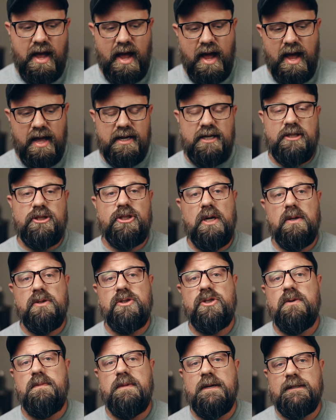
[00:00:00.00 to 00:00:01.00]
and it
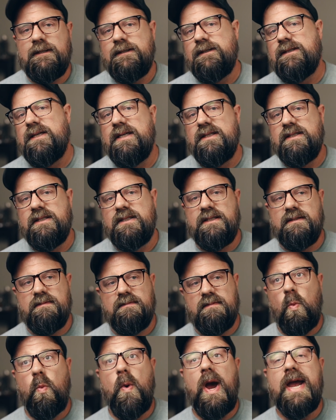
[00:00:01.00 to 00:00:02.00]
shows you businesses
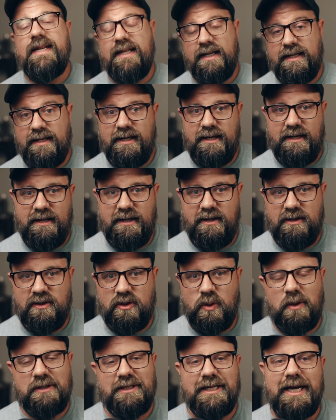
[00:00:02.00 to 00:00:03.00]
weighted
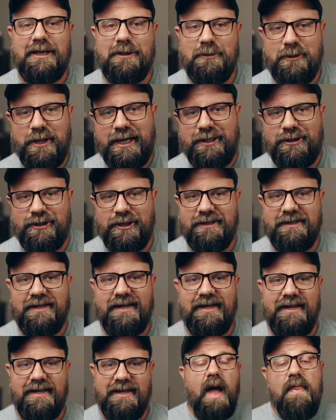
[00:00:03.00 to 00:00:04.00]
towards that location.
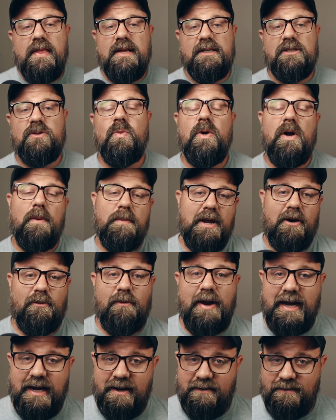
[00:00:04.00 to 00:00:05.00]
And this will be a
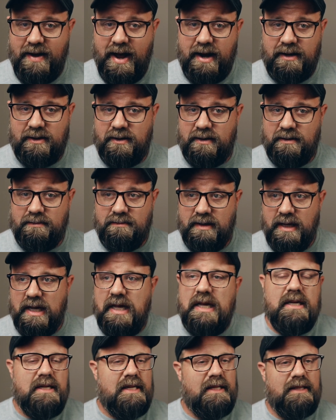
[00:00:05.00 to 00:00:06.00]
ranking factor.
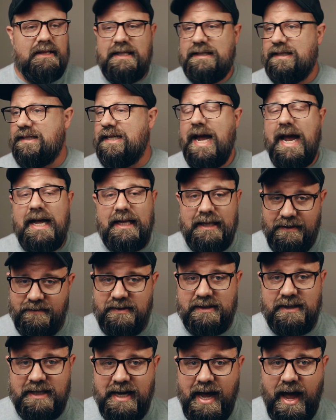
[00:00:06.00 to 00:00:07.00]
Let's say I live
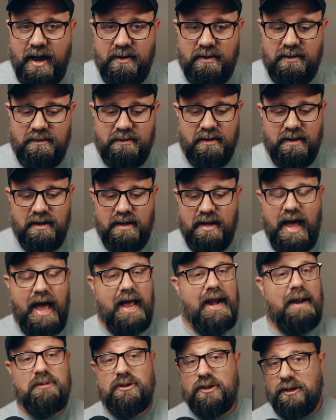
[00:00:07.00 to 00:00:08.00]
in Seattle,
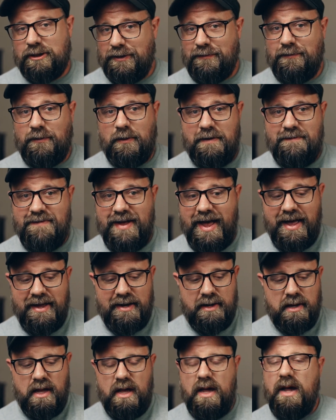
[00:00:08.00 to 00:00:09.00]
and I'm searching for a
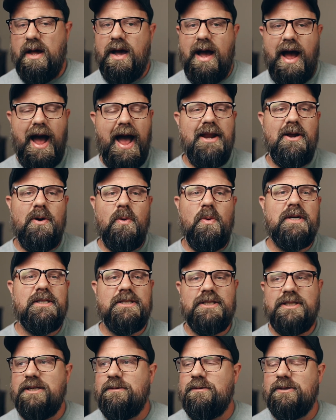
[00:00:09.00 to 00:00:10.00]
vet. I don't want to
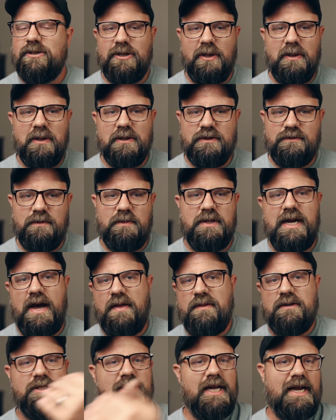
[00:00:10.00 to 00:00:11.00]
see results from the
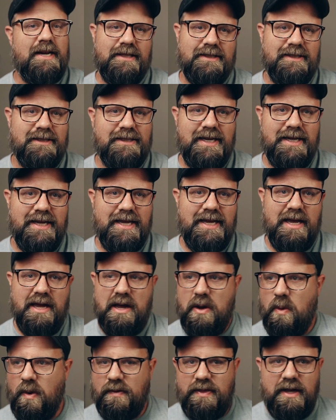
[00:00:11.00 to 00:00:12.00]
other side of the city
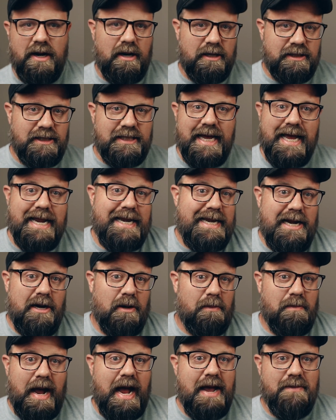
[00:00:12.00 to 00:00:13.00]
when there are 10
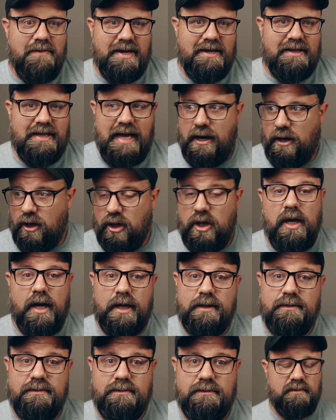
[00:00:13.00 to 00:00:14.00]
nearby me that are
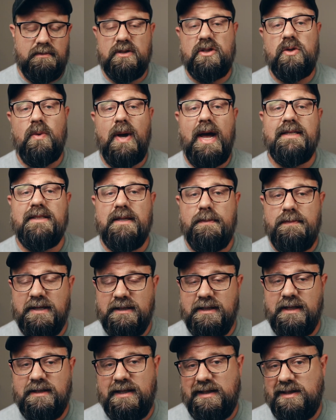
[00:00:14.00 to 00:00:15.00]
good. So as a
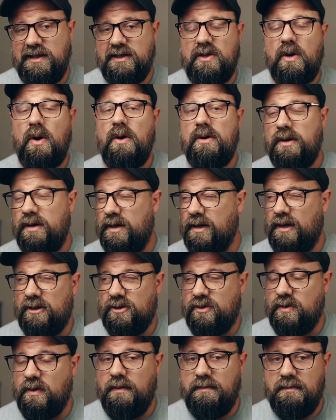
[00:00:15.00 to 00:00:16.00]
business, this is harder to
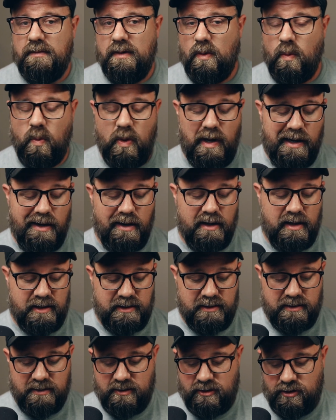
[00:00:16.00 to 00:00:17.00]
control. We're
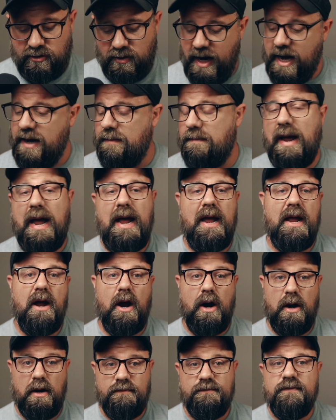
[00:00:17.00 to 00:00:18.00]
constrained by
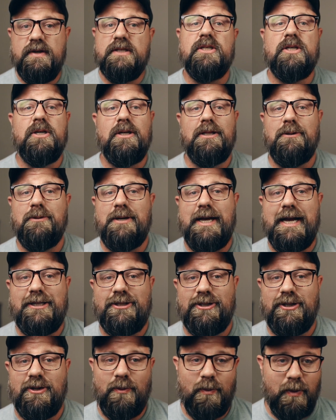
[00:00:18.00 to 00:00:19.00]
our physical
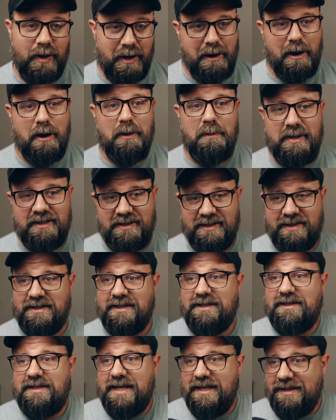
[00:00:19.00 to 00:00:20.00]
location of where our
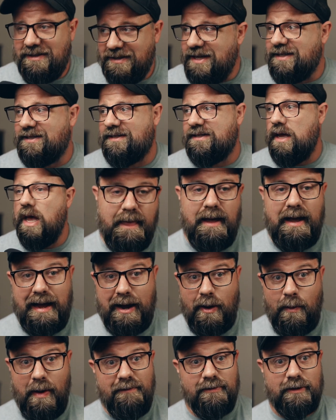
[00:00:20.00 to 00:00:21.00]
businesses exist.
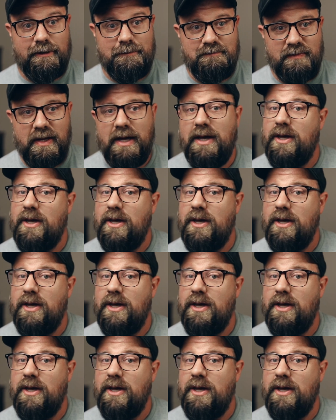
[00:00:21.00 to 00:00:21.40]
However,